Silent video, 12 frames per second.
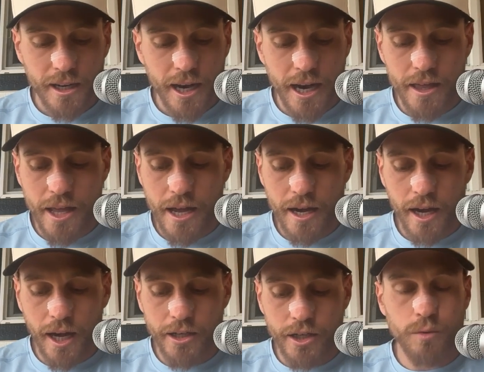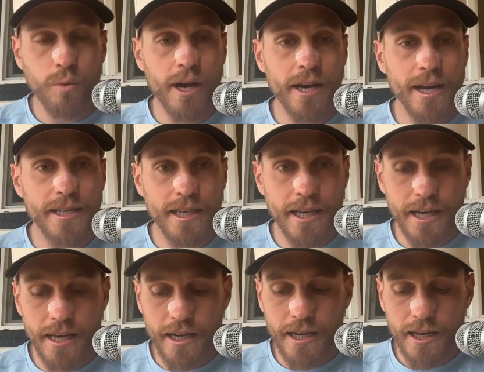and then I just went and
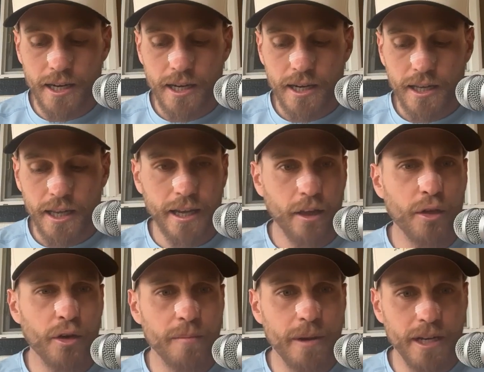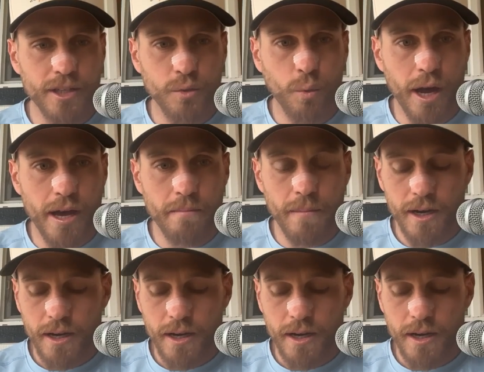did like a 30-minute swim